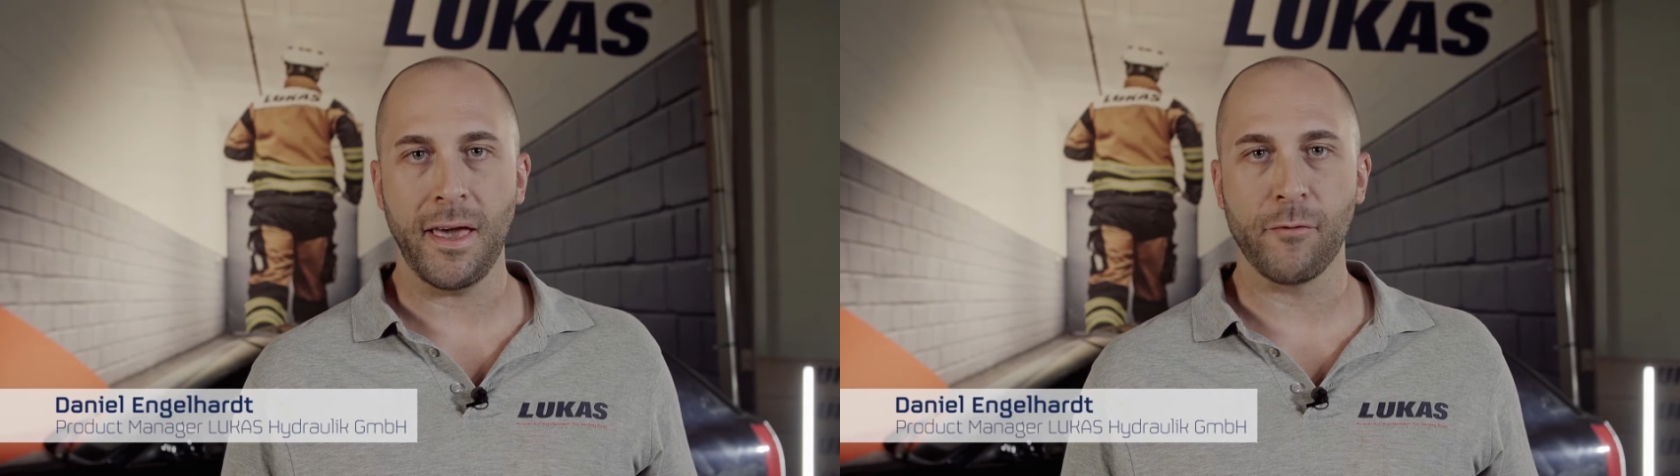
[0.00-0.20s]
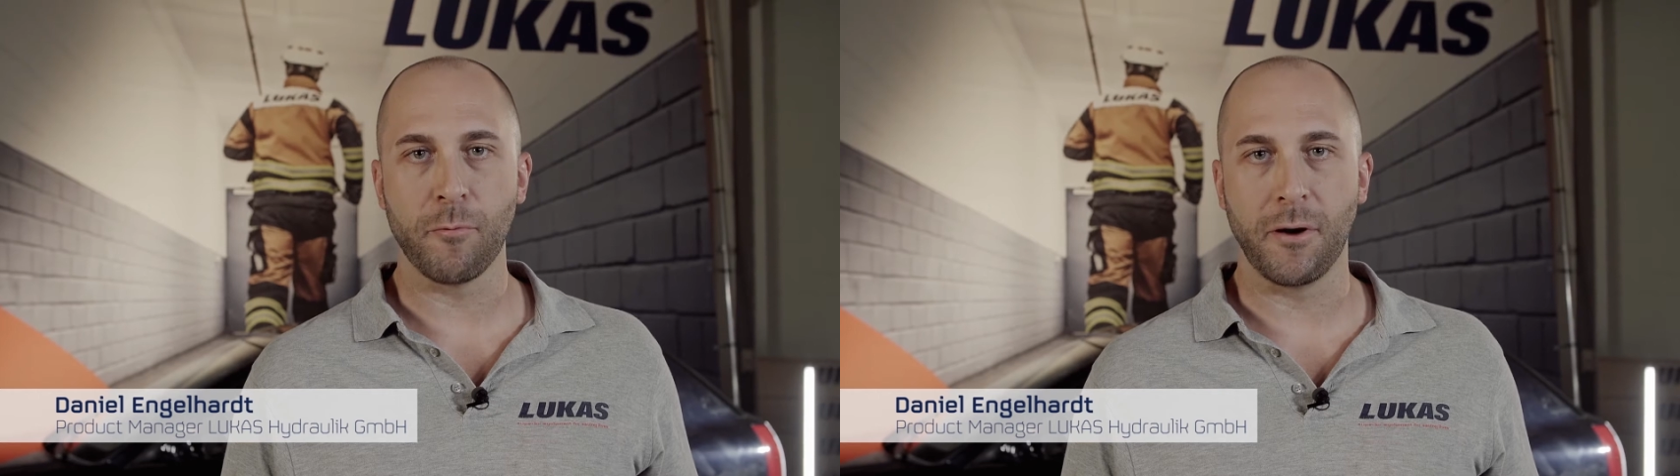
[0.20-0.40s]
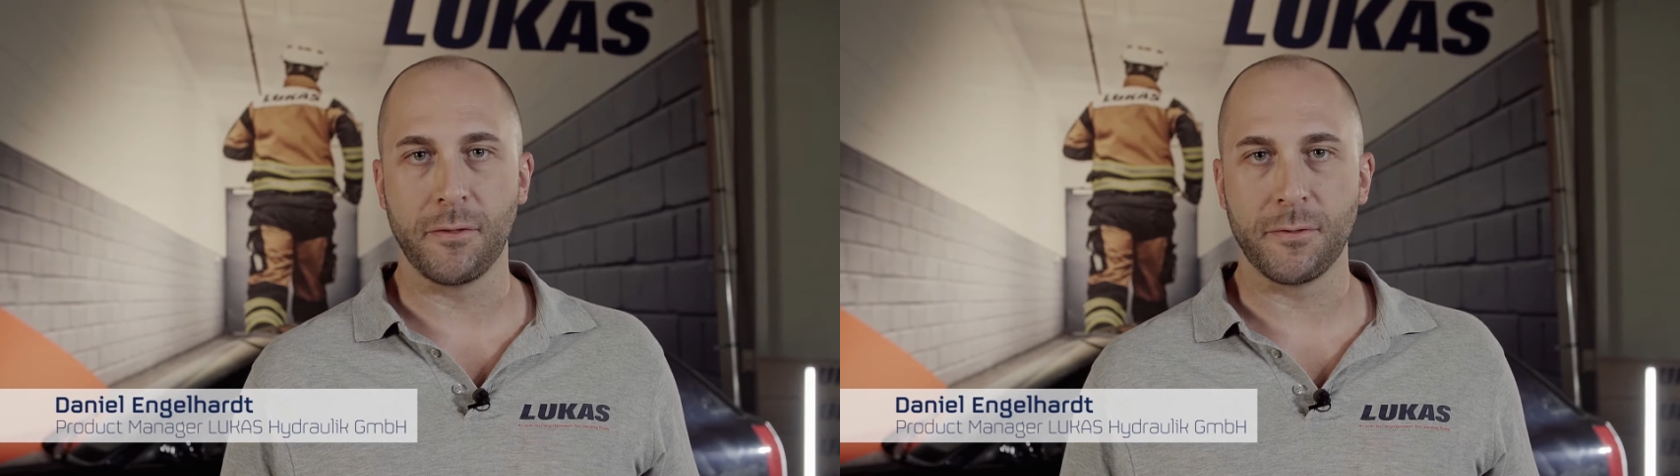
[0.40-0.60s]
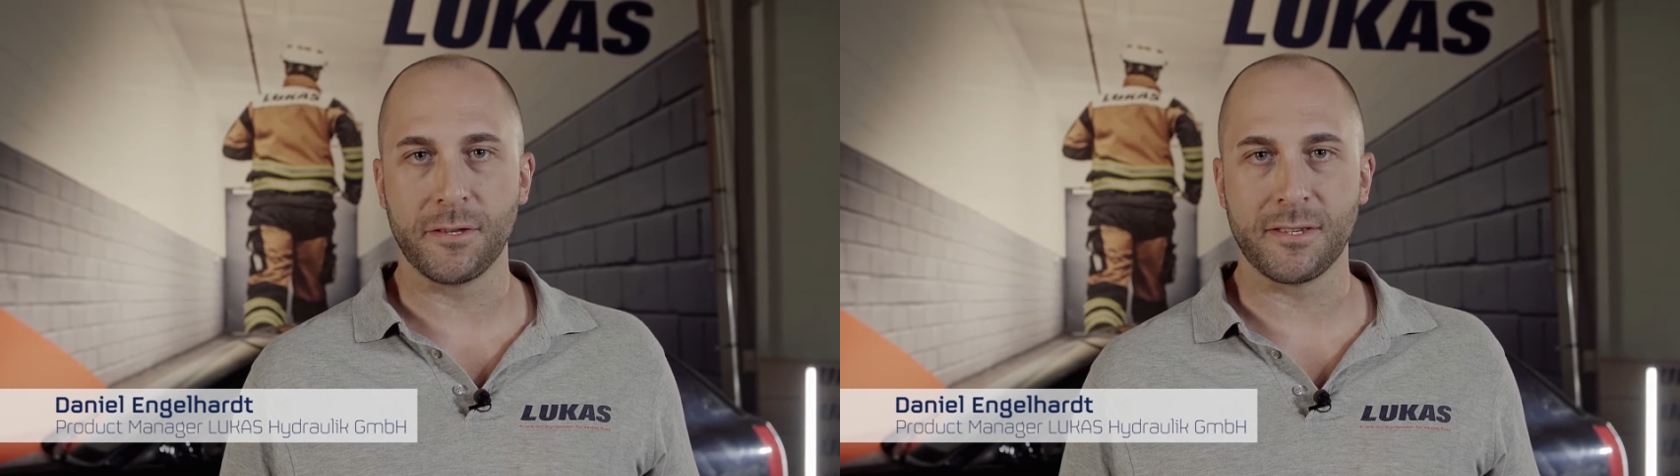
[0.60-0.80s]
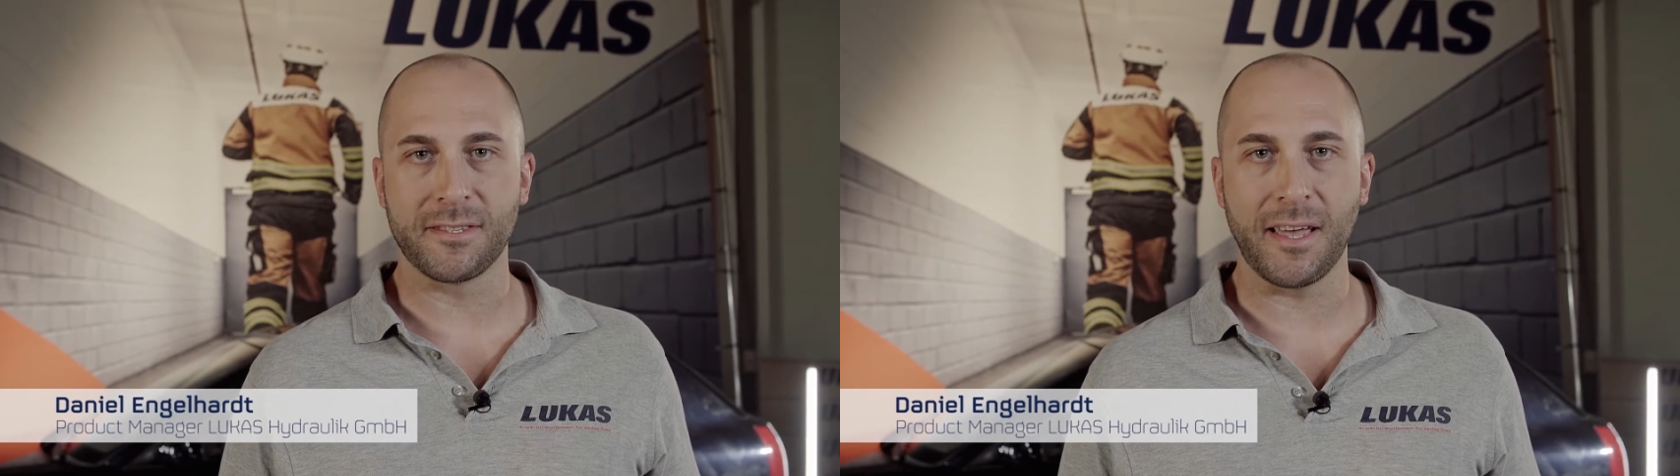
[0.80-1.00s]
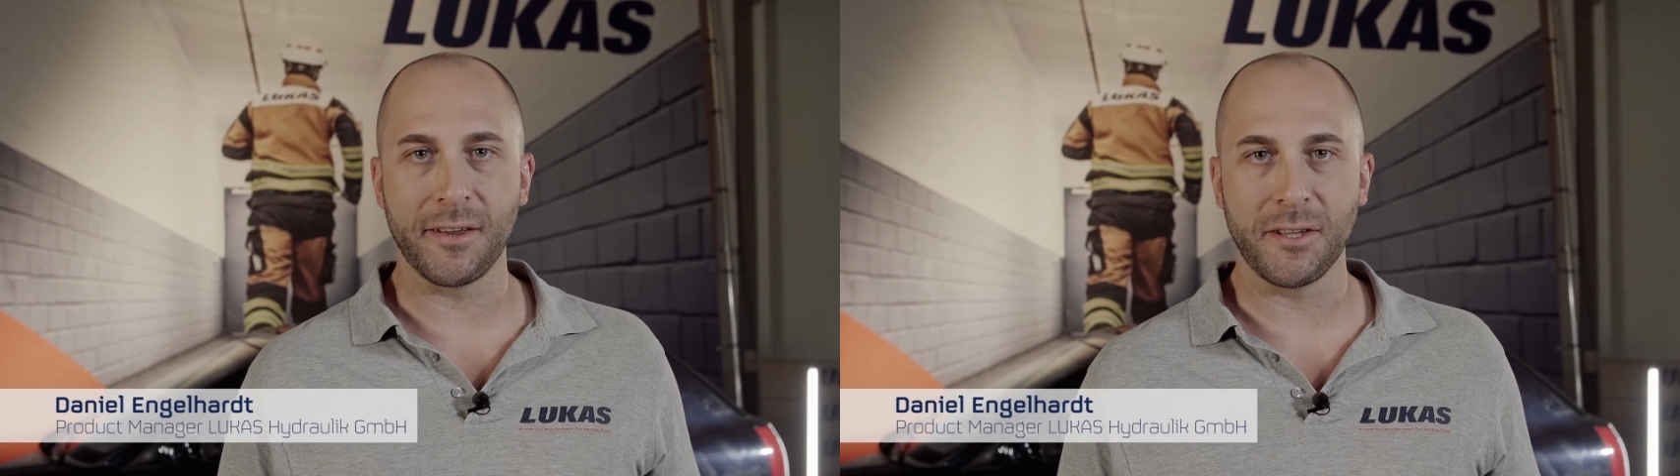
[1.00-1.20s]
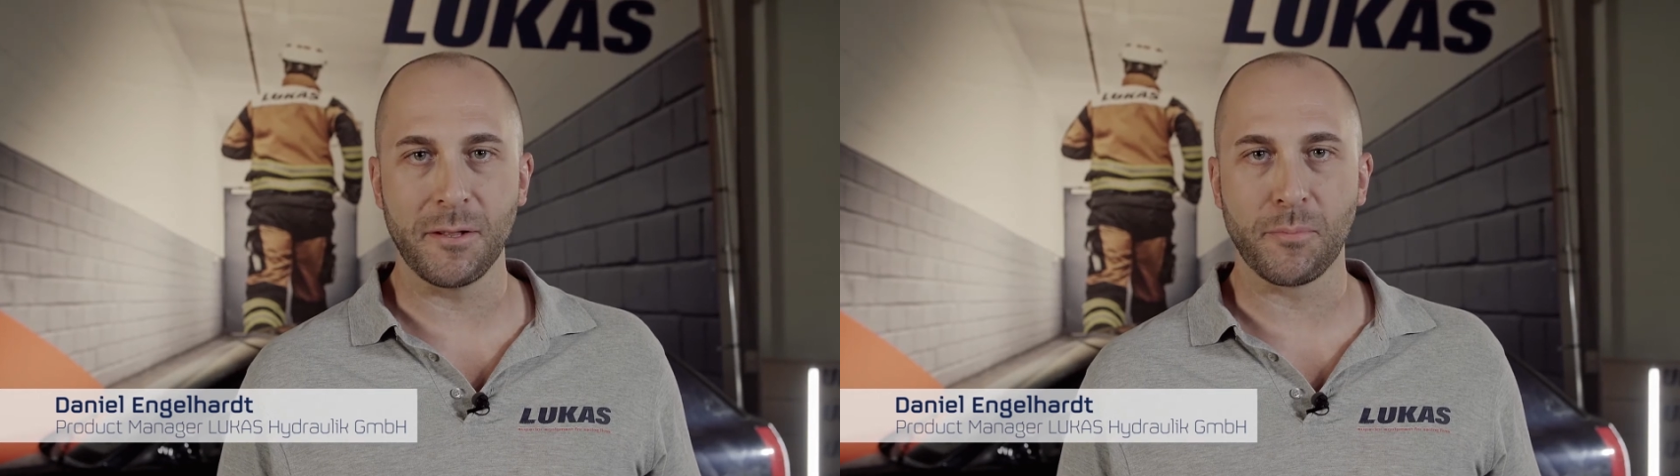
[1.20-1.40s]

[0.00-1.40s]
Hey everyone, this is Daniel,